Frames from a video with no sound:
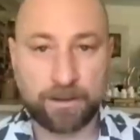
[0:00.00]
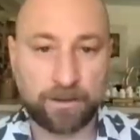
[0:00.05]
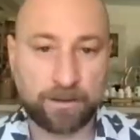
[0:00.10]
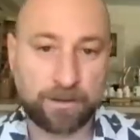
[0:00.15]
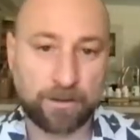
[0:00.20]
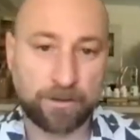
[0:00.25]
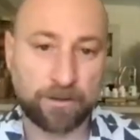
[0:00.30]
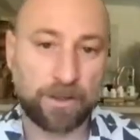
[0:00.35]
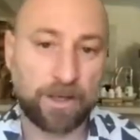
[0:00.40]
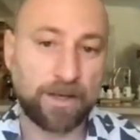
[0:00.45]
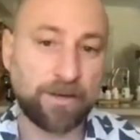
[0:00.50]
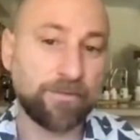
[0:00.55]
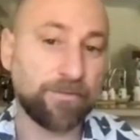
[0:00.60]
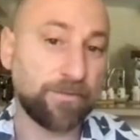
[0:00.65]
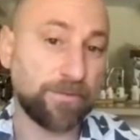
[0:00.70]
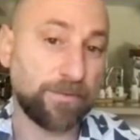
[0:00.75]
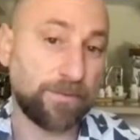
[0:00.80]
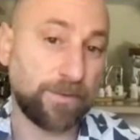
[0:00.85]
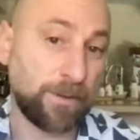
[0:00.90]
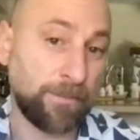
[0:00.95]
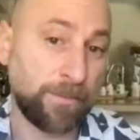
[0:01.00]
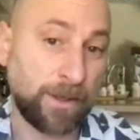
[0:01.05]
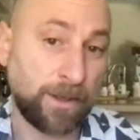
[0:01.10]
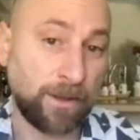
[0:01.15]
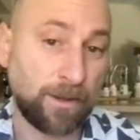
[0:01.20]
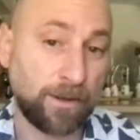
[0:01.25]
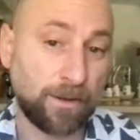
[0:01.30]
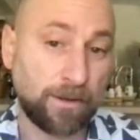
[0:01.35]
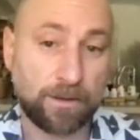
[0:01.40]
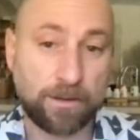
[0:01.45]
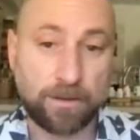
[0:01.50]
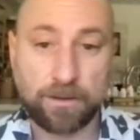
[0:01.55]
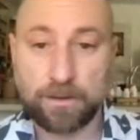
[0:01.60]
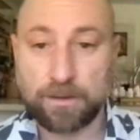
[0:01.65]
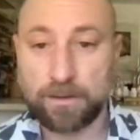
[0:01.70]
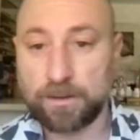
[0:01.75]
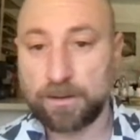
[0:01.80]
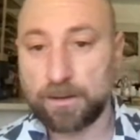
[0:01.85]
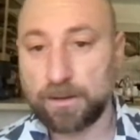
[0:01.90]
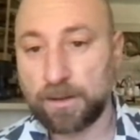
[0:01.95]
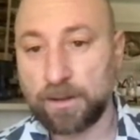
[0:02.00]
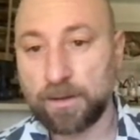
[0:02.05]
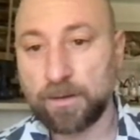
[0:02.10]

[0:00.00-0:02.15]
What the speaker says: event in their life that may